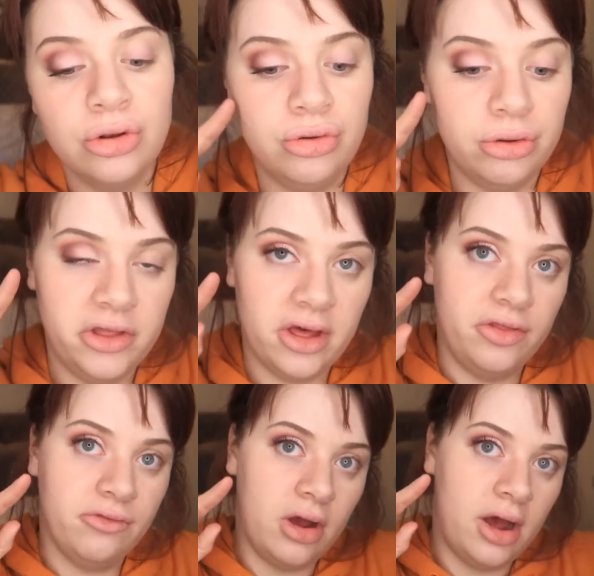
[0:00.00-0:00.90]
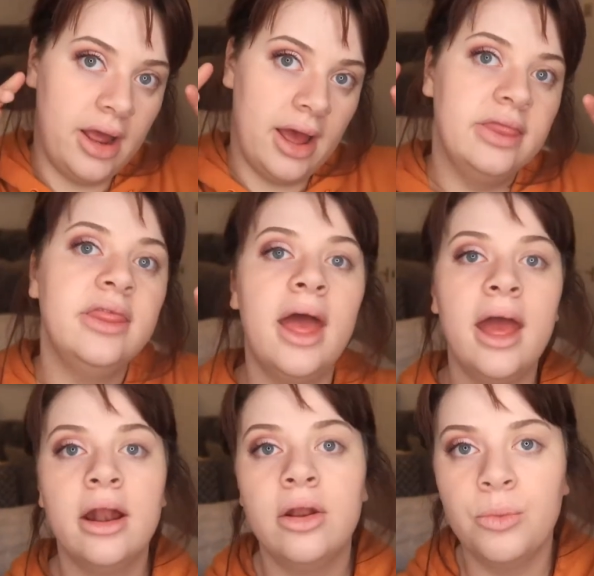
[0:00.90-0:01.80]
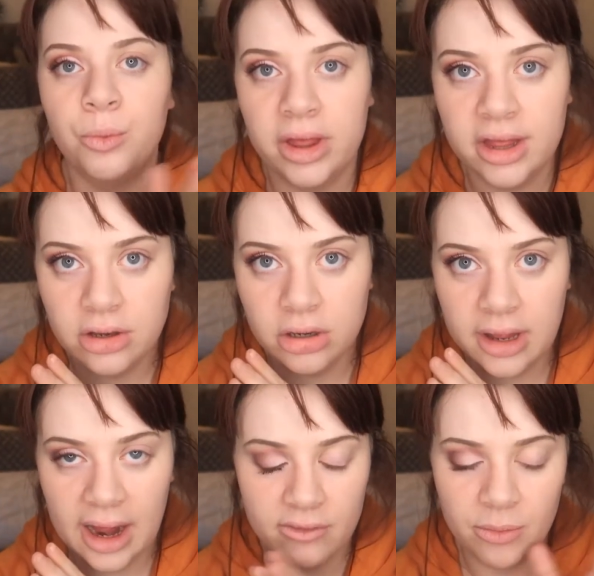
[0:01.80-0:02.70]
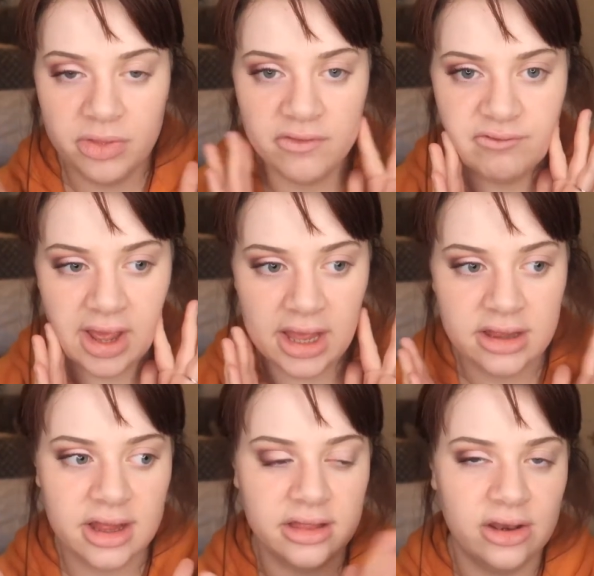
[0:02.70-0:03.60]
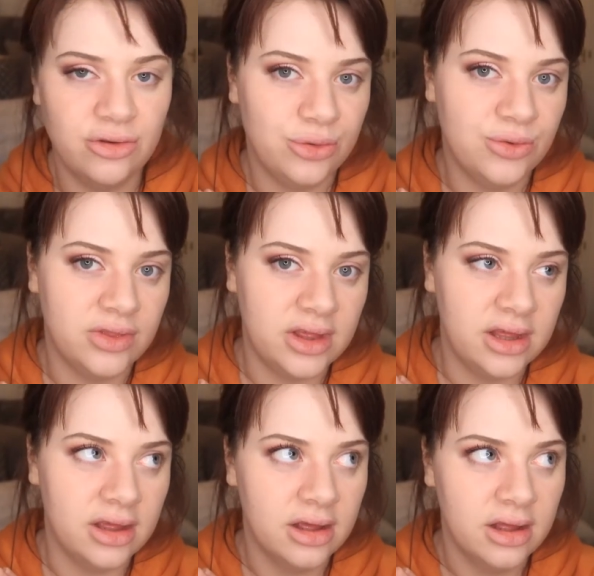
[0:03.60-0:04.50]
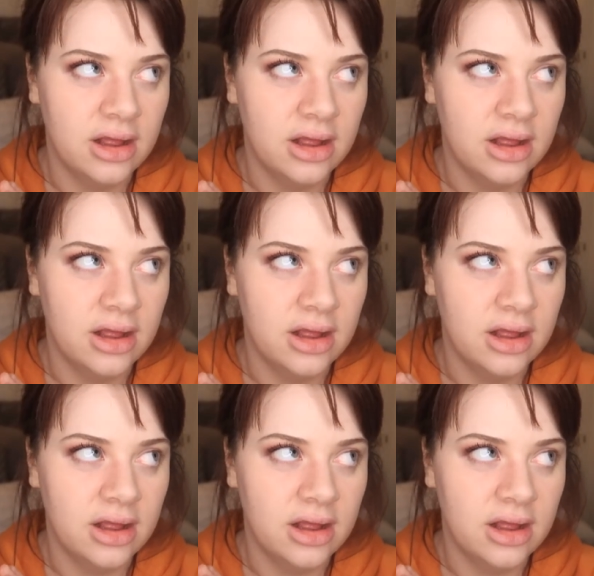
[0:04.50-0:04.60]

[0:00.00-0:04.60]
do the other eye, and then we can carry on with the face and then do the